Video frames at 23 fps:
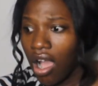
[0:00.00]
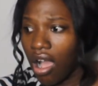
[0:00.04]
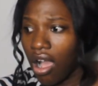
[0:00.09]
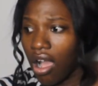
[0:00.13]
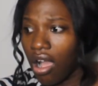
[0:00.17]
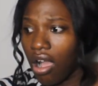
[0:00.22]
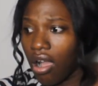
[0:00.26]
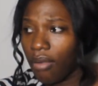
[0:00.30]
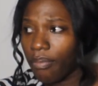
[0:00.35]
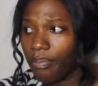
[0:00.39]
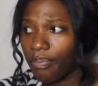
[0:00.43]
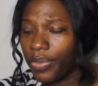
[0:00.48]

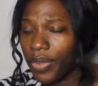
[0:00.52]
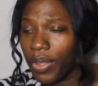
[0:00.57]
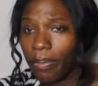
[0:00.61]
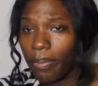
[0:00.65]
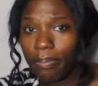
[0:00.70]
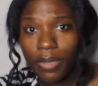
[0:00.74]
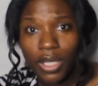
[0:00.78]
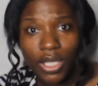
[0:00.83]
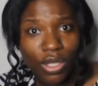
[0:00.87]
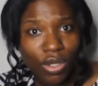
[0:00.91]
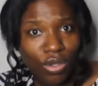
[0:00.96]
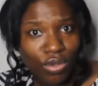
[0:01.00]
The
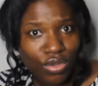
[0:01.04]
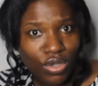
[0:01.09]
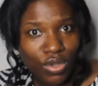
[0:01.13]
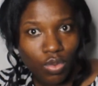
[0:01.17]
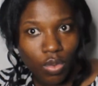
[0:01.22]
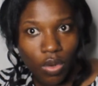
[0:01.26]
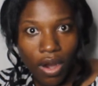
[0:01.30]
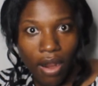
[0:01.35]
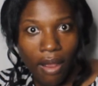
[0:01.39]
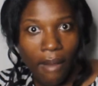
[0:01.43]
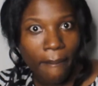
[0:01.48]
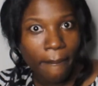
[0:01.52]
meals
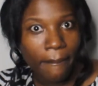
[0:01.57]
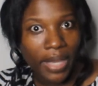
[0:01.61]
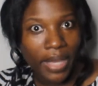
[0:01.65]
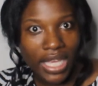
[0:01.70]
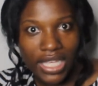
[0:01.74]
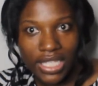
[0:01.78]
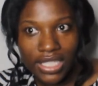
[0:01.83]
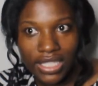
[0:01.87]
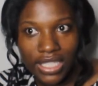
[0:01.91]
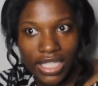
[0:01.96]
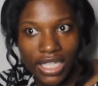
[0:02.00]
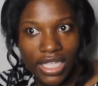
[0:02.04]
were
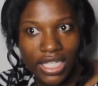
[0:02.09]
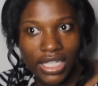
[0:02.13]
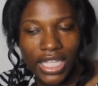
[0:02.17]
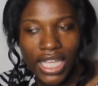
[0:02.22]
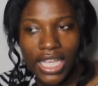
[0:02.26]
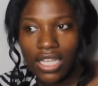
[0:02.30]
amazing.